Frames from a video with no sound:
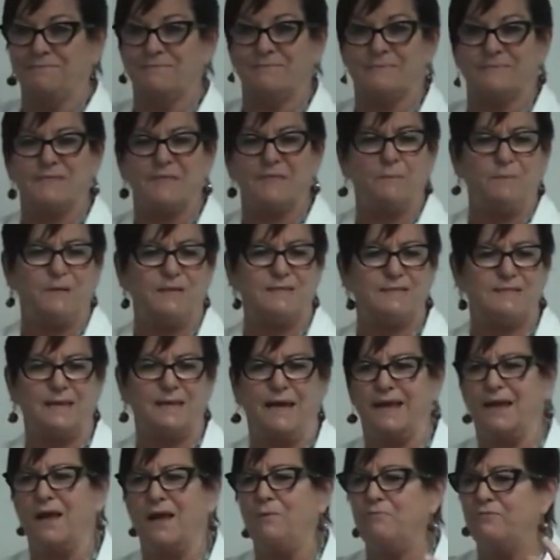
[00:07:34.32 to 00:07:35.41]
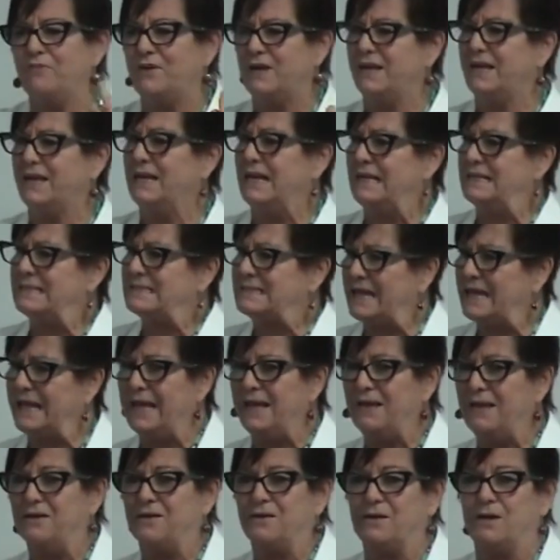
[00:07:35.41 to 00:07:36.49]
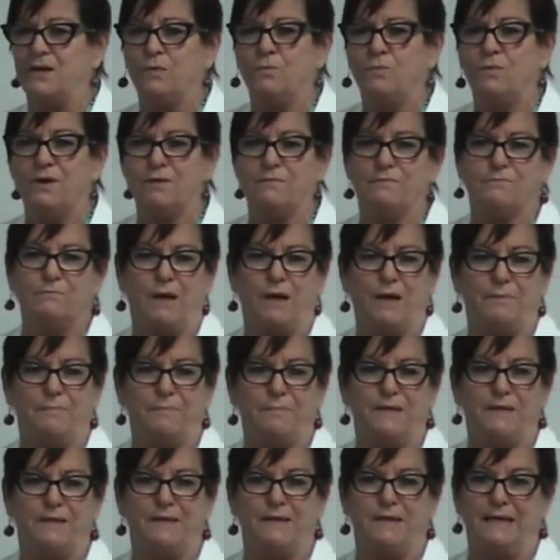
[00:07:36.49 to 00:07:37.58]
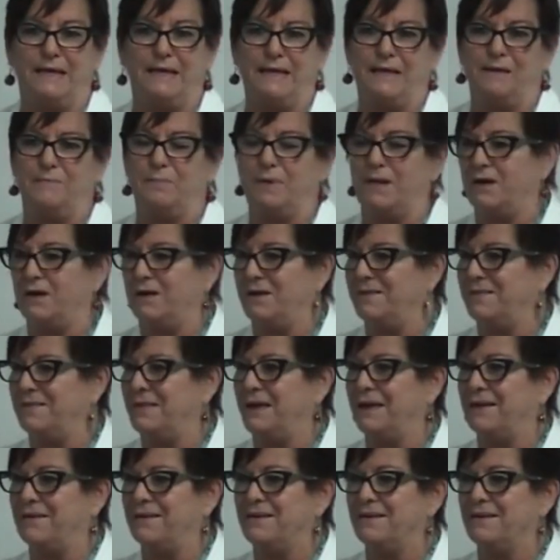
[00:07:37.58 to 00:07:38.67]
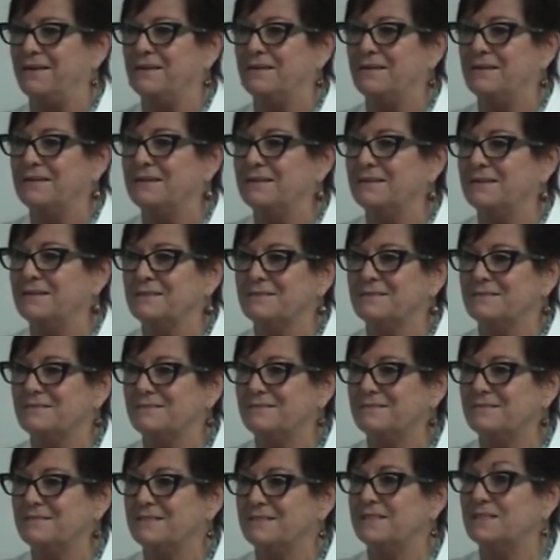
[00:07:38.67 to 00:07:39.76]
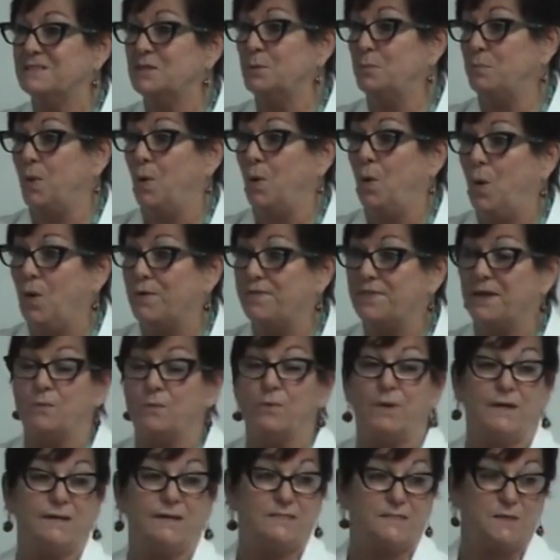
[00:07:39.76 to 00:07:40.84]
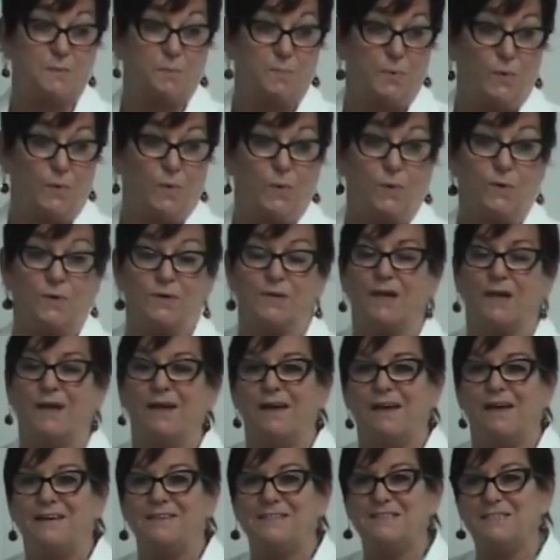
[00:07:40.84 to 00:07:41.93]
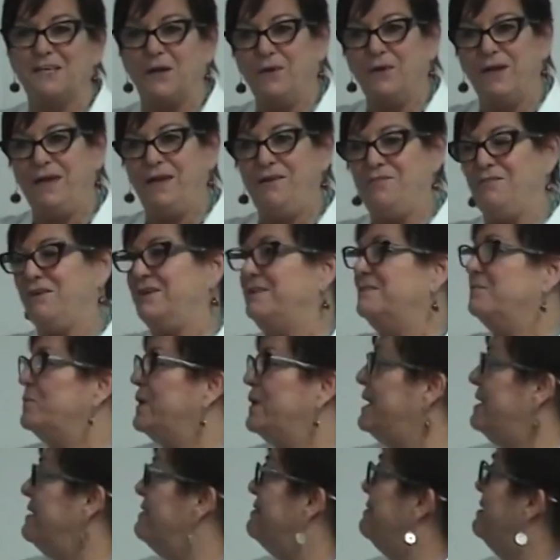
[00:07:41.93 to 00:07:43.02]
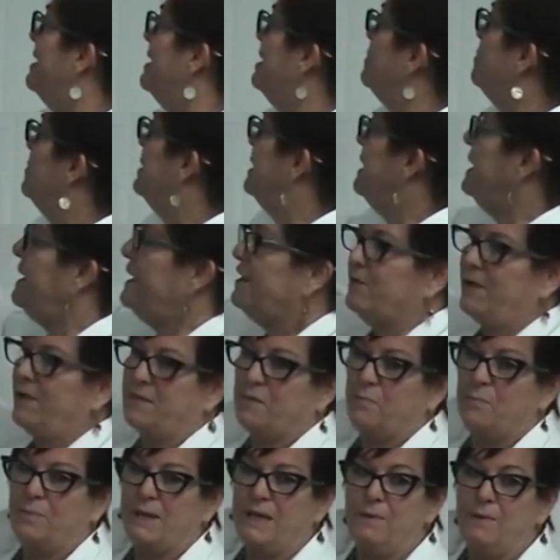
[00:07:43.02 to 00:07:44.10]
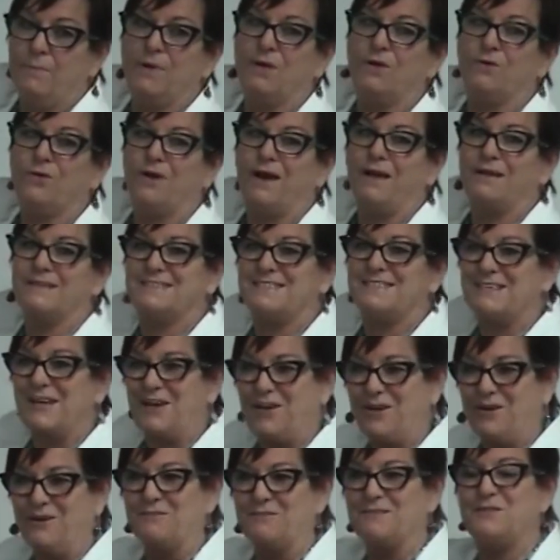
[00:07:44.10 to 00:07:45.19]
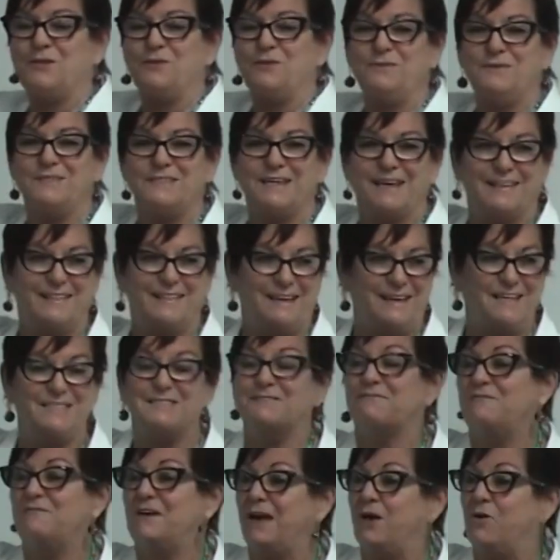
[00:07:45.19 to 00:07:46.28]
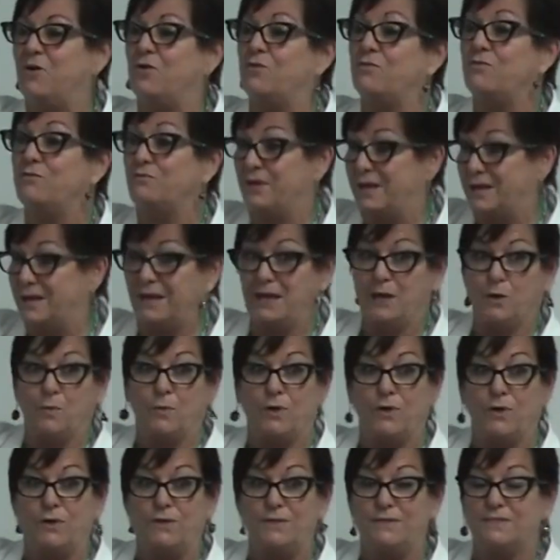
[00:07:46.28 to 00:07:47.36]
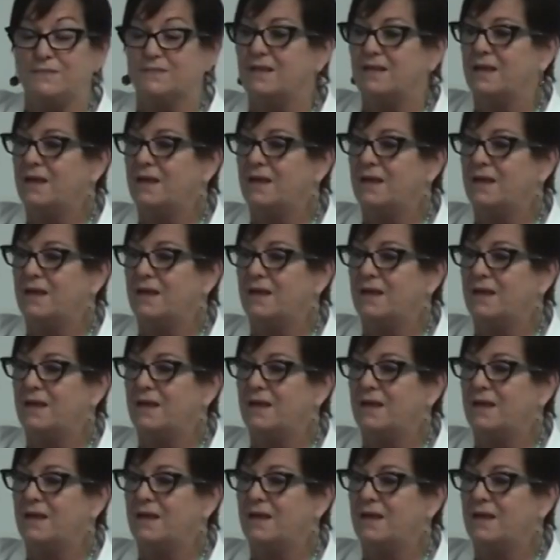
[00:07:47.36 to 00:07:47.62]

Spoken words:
Somebody's saying, I'm feeling let down. What might be the need behind that? Support. They're wanting support. And so even when we hear other people or ourselves using these faux feeling words,